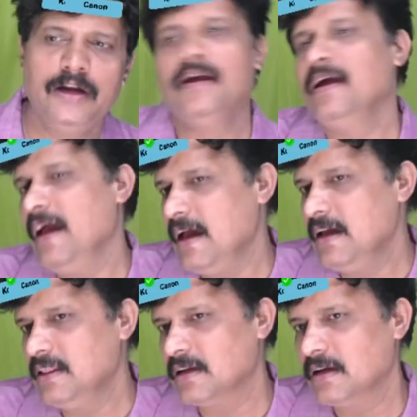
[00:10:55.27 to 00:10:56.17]
Eighth,
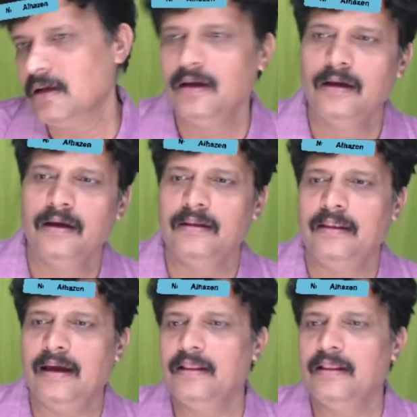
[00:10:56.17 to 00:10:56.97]
then